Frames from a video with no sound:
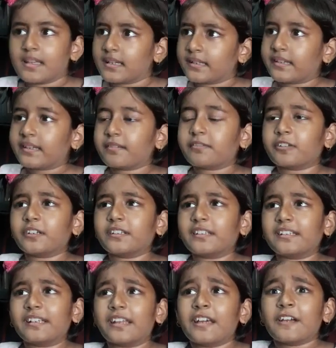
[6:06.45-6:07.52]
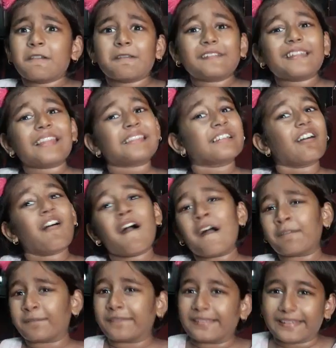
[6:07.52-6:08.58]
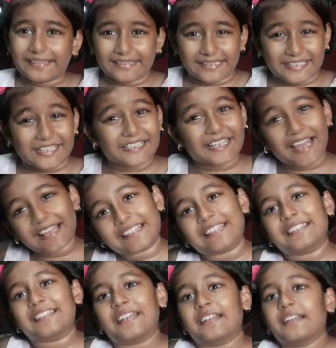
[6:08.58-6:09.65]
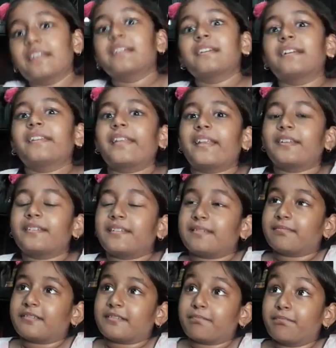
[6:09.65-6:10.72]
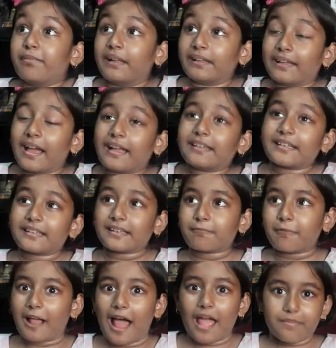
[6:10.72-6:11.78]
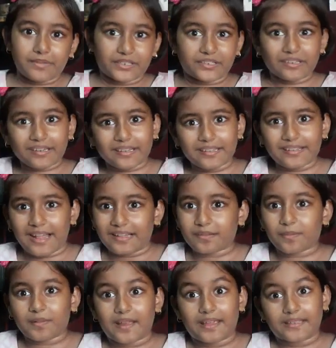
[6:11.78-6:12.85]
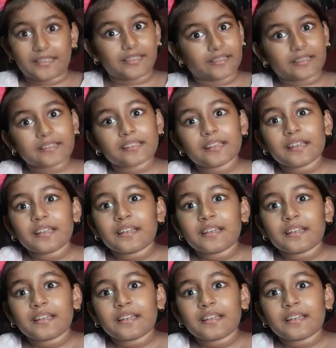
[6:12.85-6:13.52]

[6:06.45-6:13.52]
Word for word: Then Dorothy said, Well, that's awfully disgusting. And then Billiana said, Well, I'm a chicken, that's what I eat.